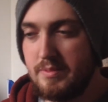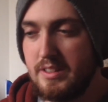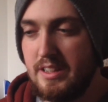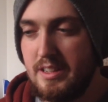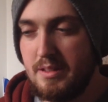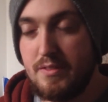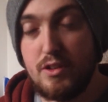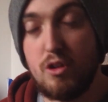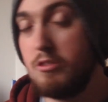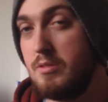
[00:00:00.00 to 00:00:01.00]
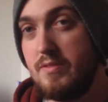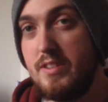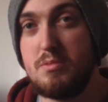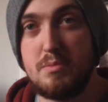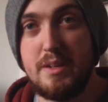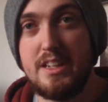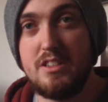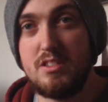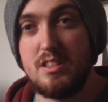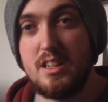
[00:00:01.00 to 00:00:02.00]
If you go onto my Facebook
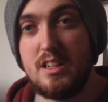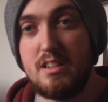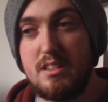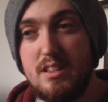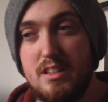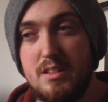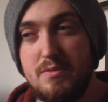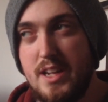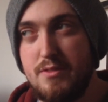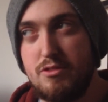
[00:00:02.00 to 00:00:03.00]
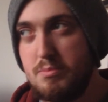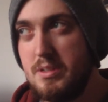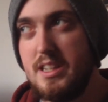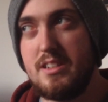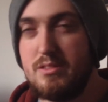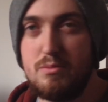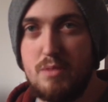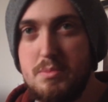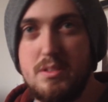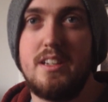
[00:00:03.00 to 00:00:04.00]
page and 500px and
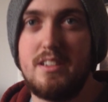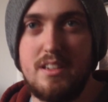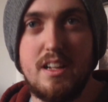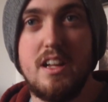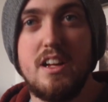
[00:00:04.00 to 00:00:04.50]
website and that,